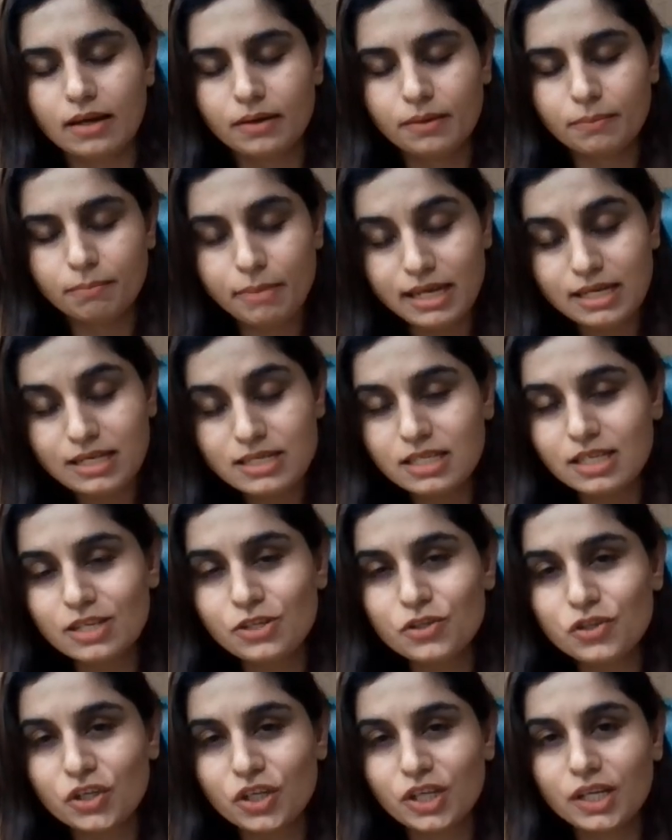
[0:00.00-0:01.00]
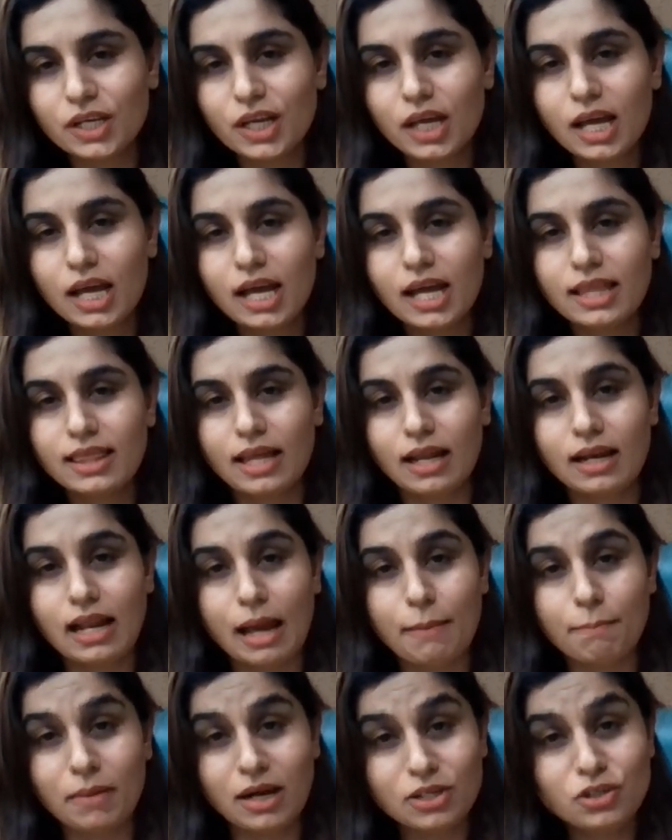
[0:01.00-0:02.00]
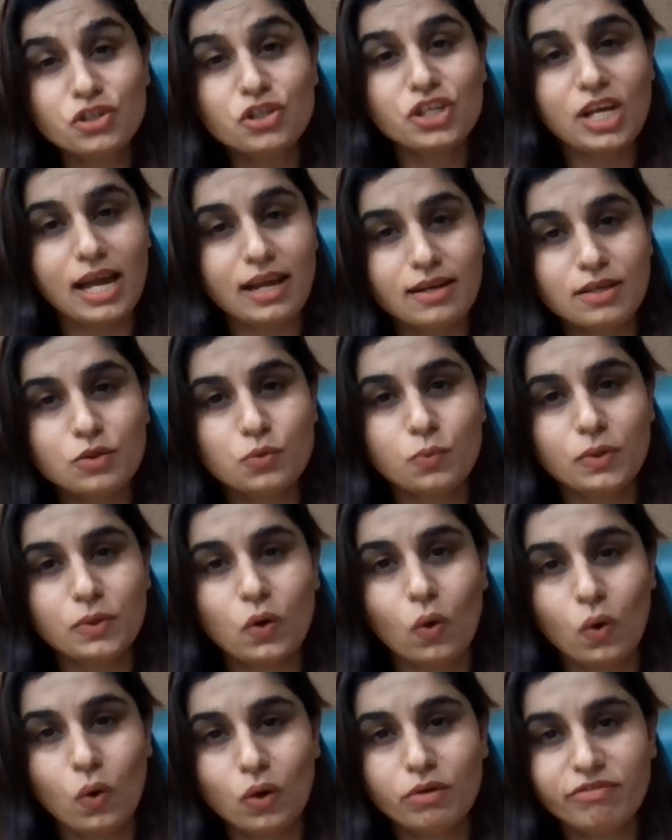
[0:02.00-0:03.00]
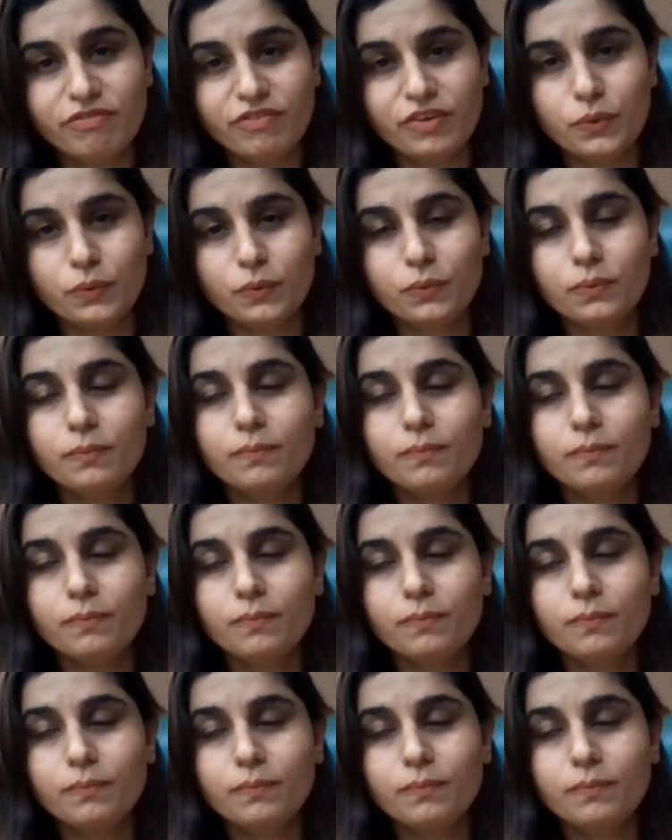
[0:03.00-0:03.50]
meditation that I must share it with all of you.